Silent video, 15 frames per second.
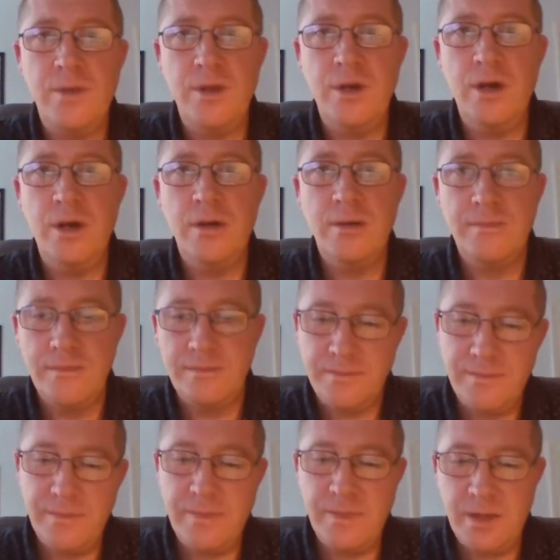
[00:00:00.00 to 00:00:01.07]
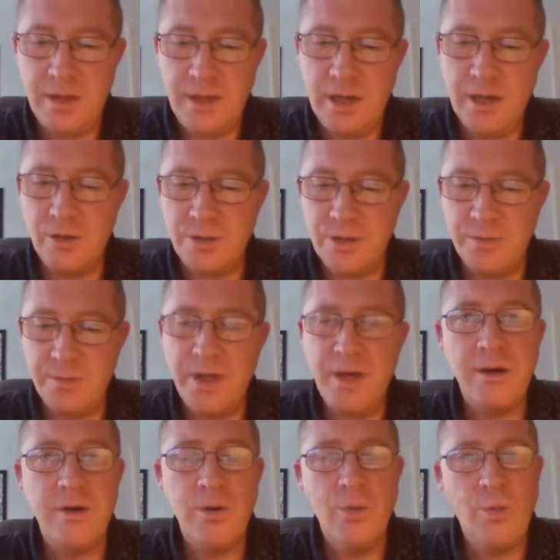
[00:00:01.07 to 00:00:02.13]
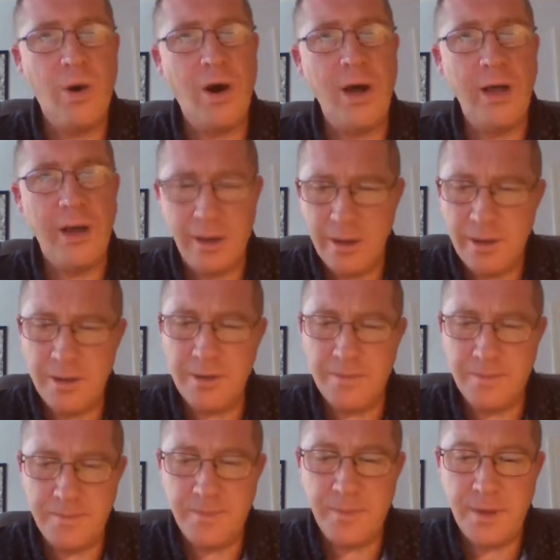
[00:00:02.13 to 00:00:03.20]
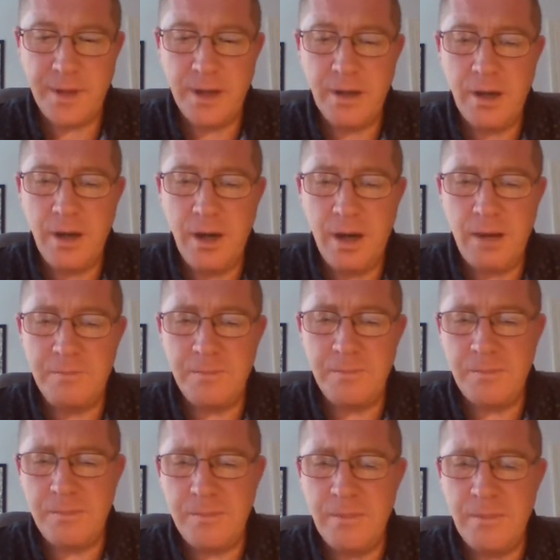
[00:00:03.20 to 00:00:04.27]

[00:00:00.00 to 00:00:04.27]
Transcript: "Yeah." He looked at me. "Why?" I'm